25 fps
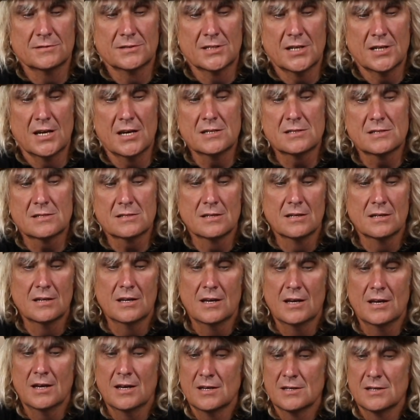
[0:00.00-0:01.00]
test.
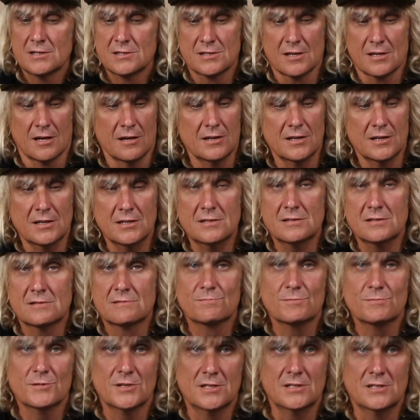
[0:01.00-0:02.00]
So
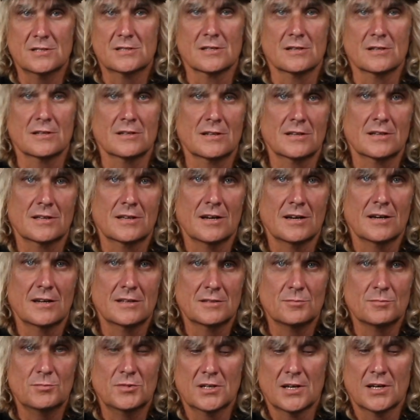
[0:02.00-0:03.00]
he's certainly going
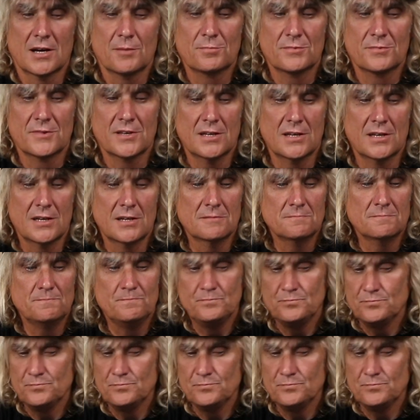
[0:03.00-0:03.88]
to be up there.